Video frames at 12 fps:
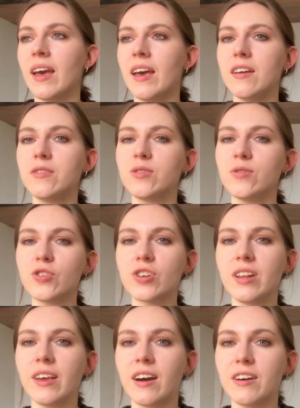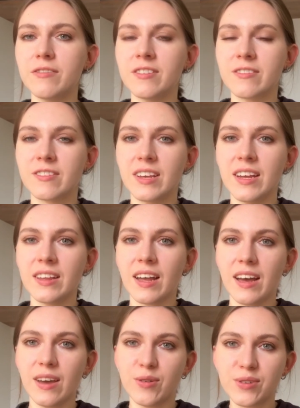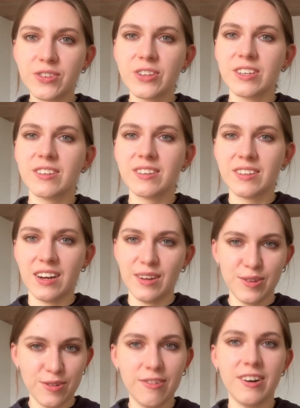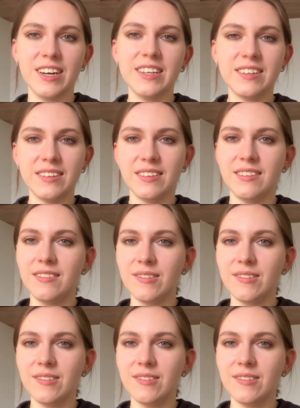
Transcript: And usually after that I only start writing.